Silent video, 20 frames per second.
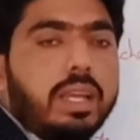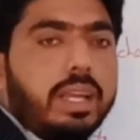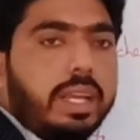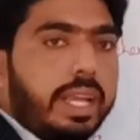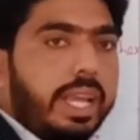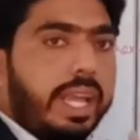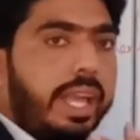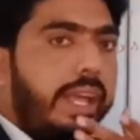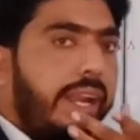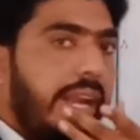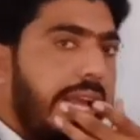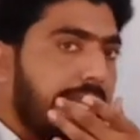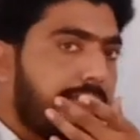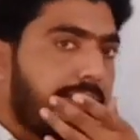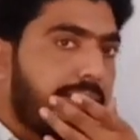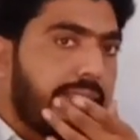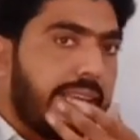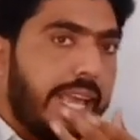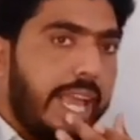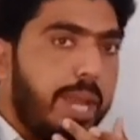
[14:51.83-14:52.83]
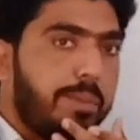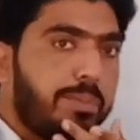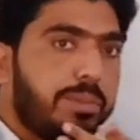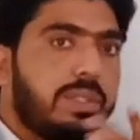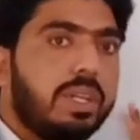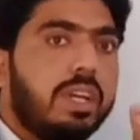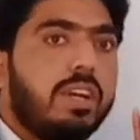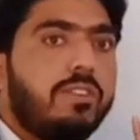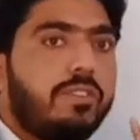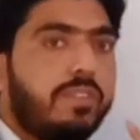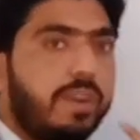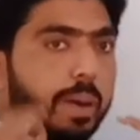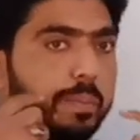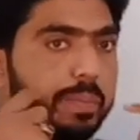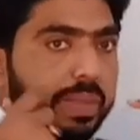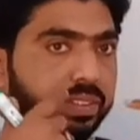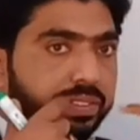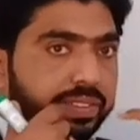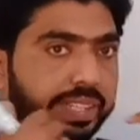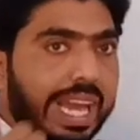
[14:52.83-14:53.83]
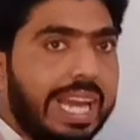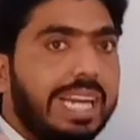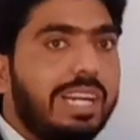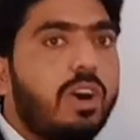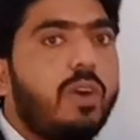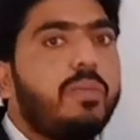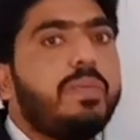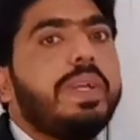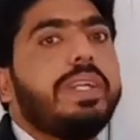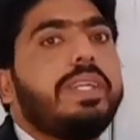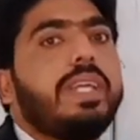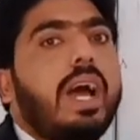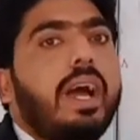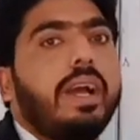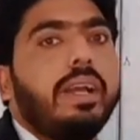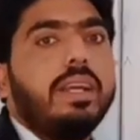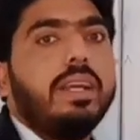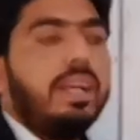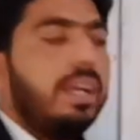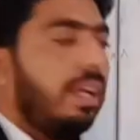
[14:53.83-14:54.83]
air escaped from the side of the tongue.